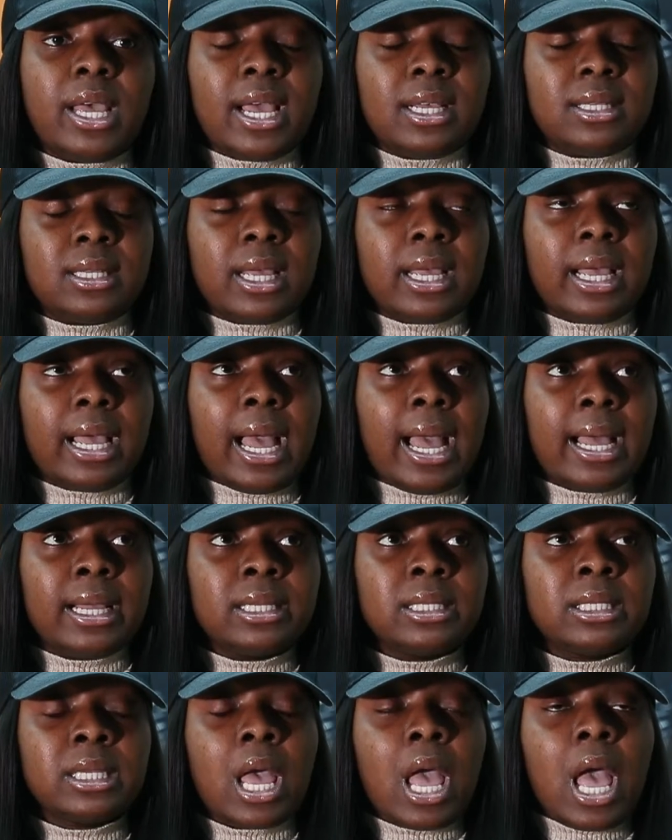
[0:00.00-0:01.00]
exiting
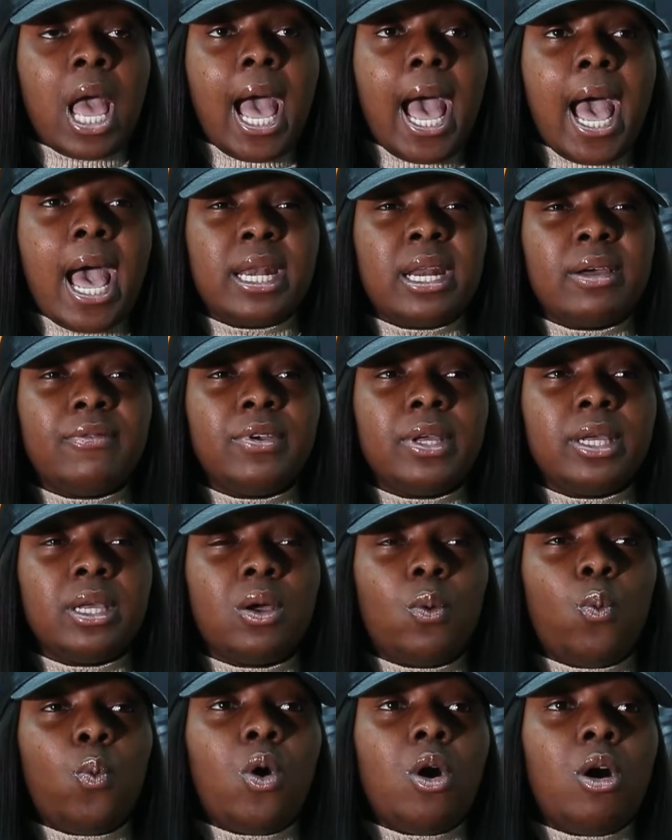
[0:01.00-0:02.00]
gangs. And I
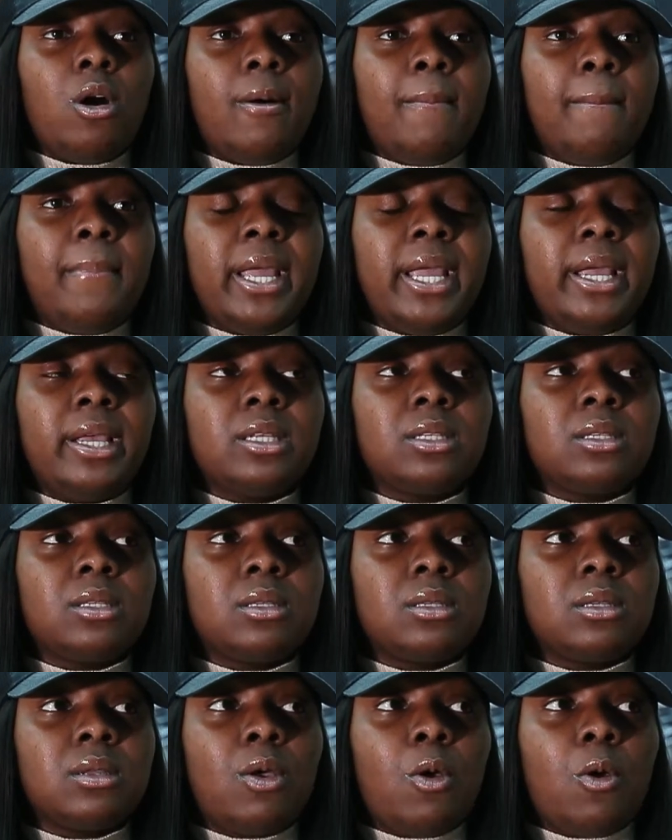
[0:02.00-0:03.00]
think what
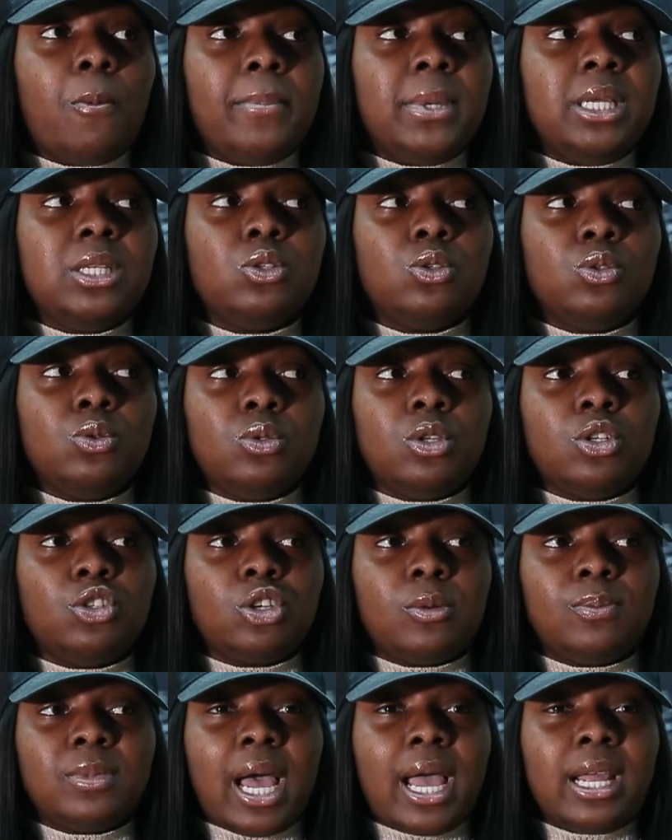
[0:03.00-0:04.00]
makes me do the
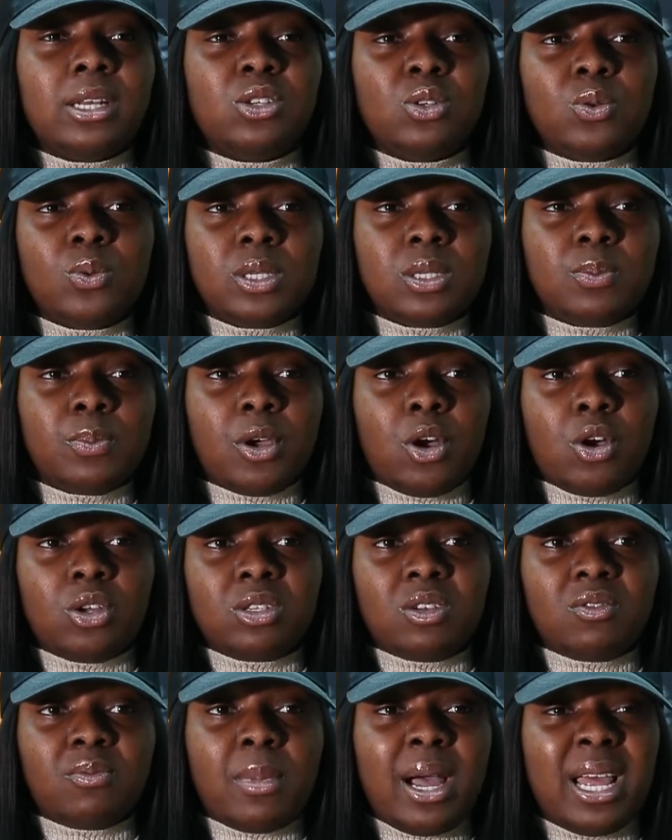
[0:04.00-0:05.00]
job that I do is
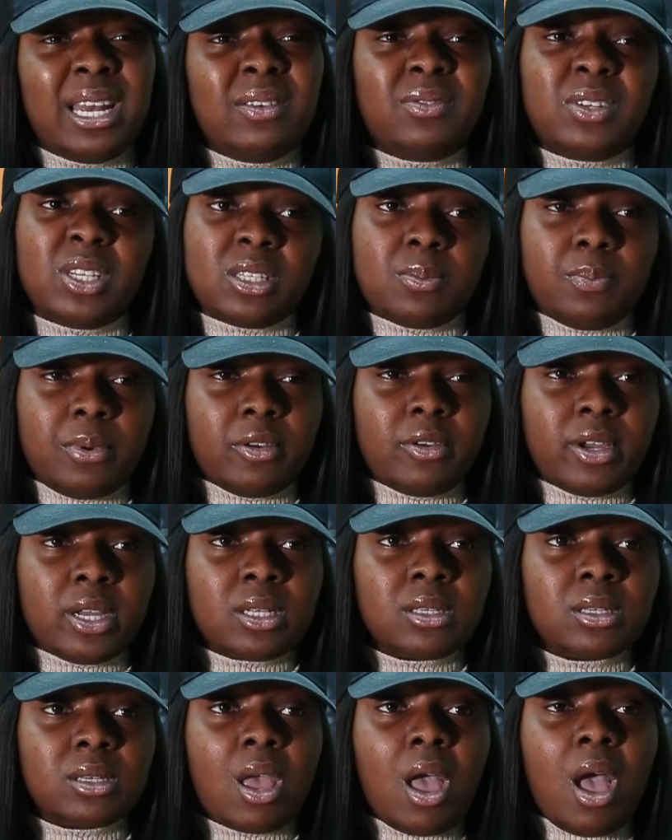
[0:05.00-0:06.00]
because of my lived
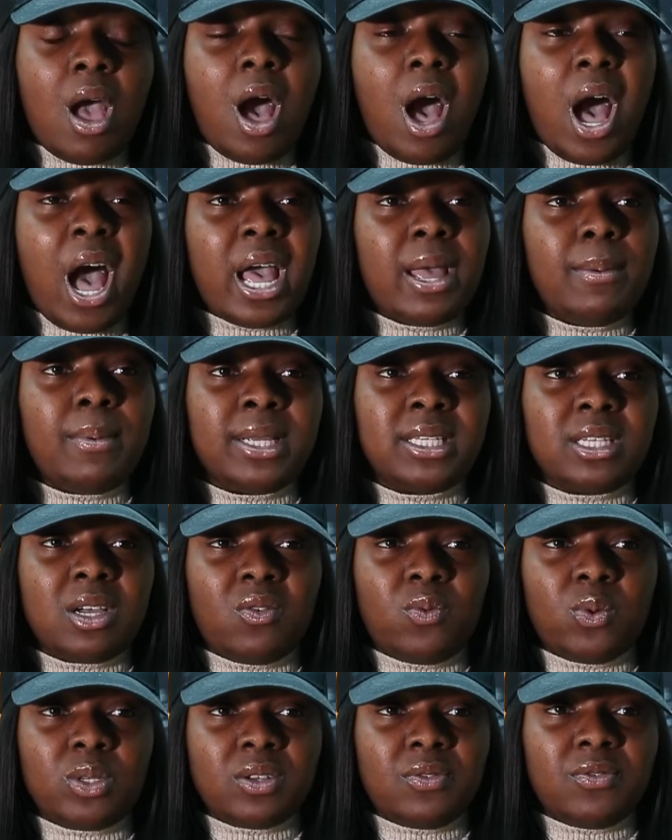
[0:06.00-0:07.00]
experience. I
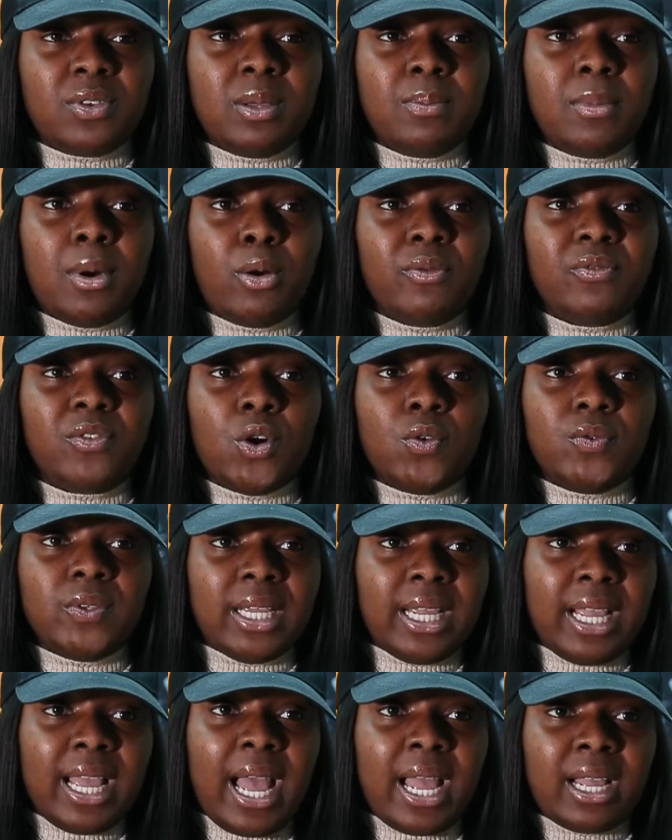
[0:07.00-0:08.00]
myself was a female involved
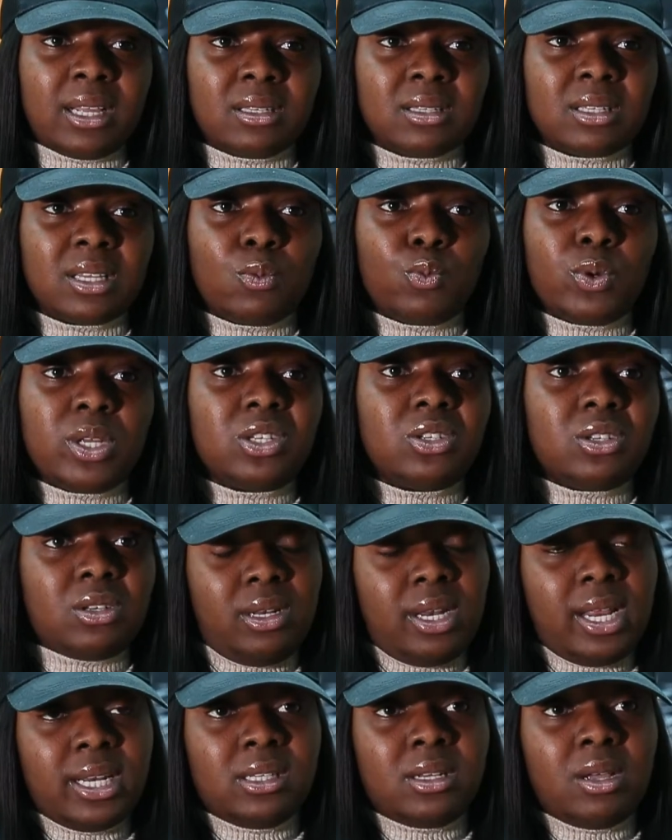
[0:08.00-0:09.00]
in gangs, which
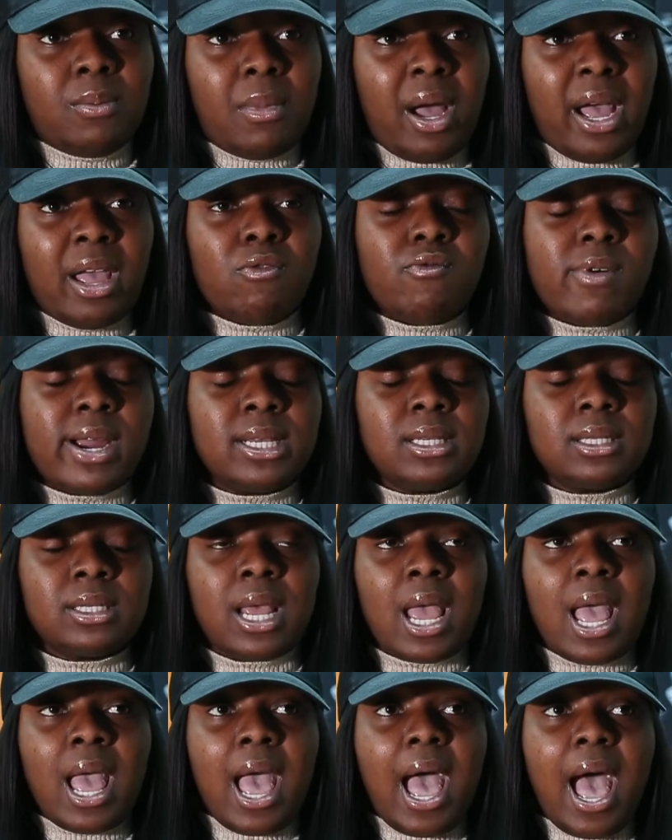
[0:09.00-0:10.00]
led to my arrest.
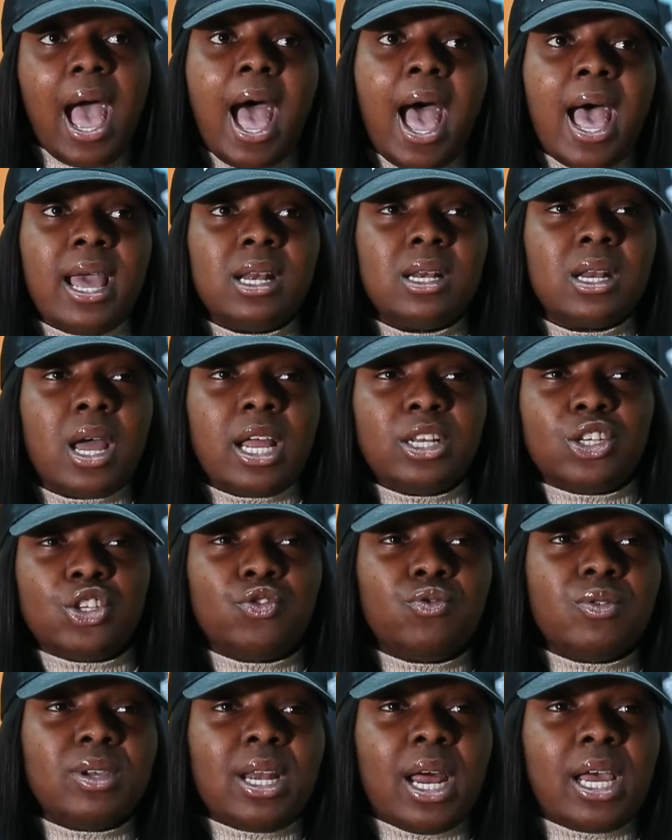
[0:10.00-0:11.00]
And I just
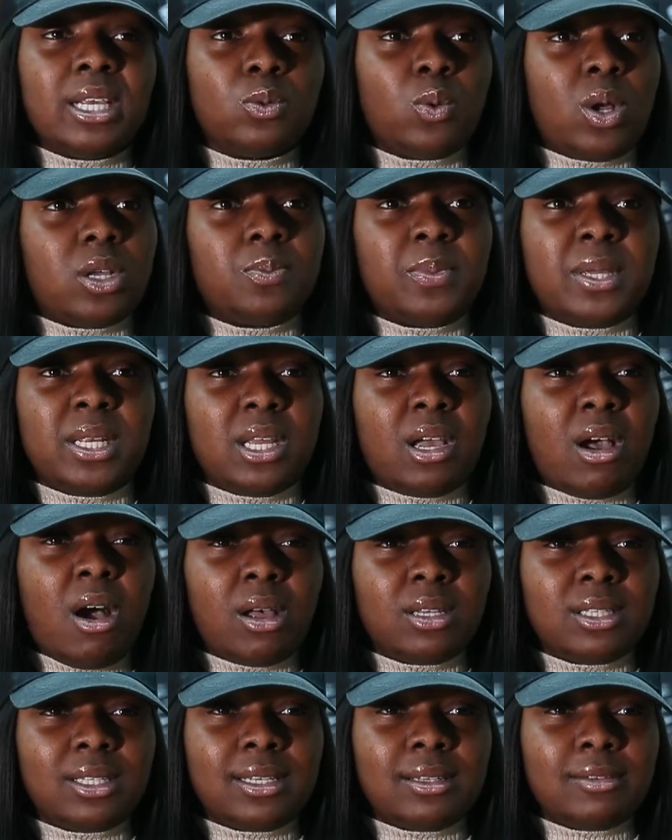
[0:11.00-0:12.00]
realised whilst being
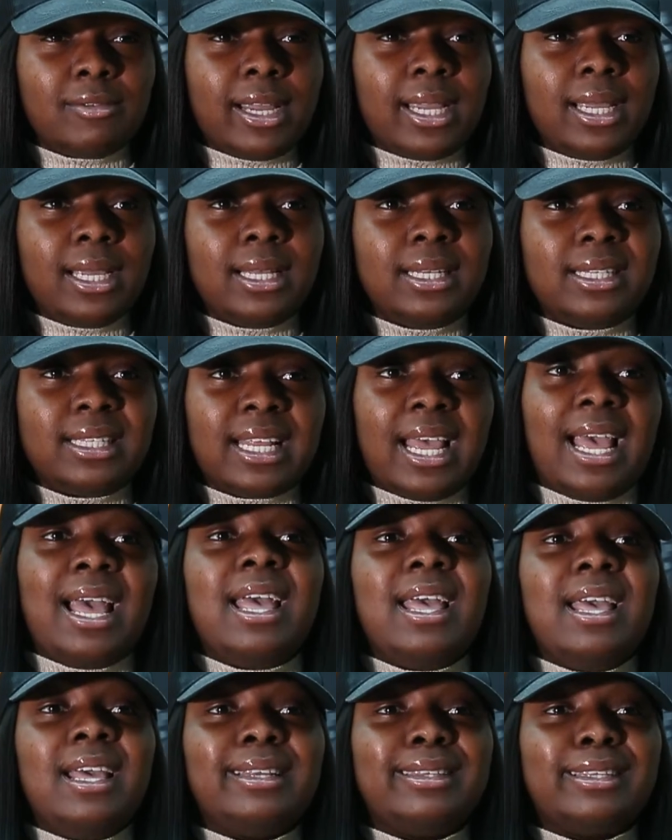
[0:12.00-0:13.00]
incarcerated that
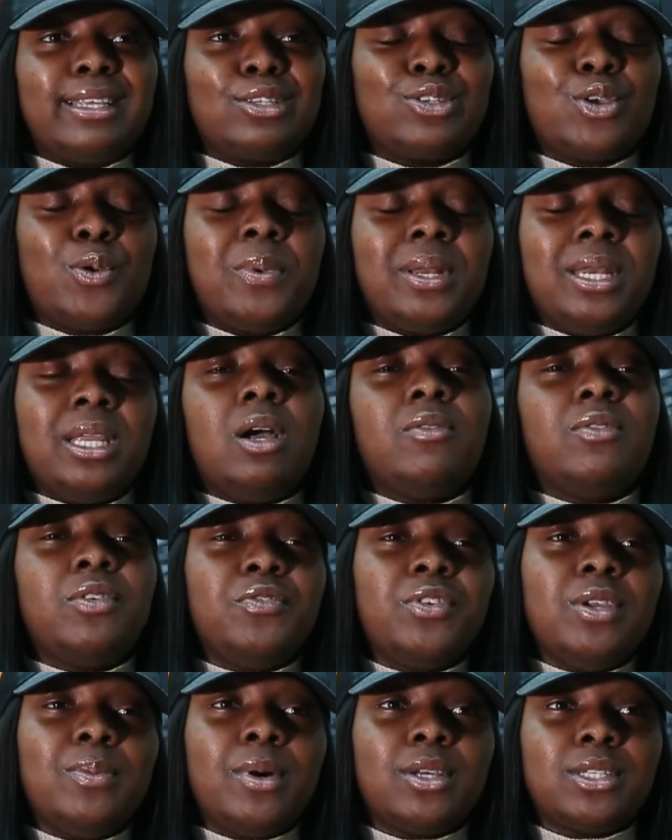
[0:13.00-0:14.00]
there's so many other
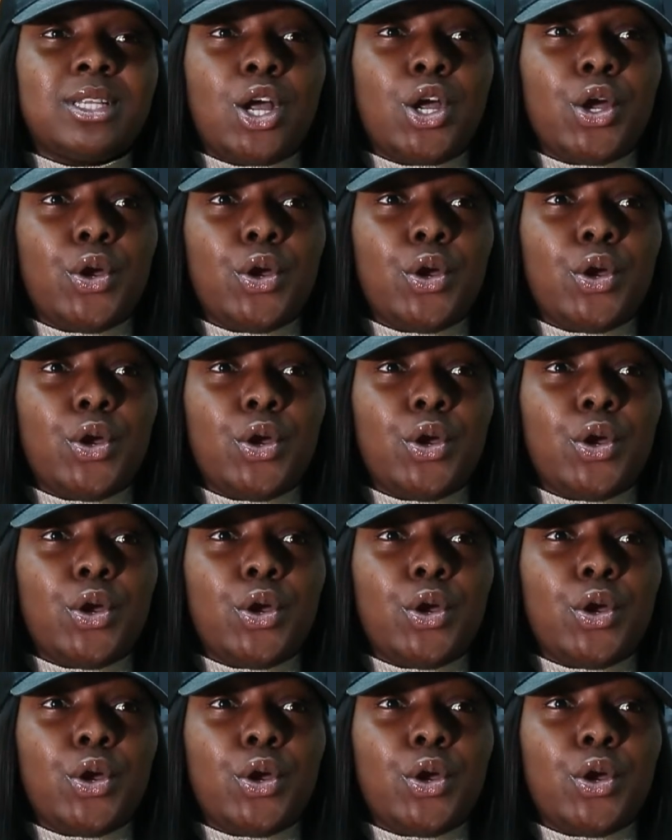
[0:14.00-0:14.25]
females that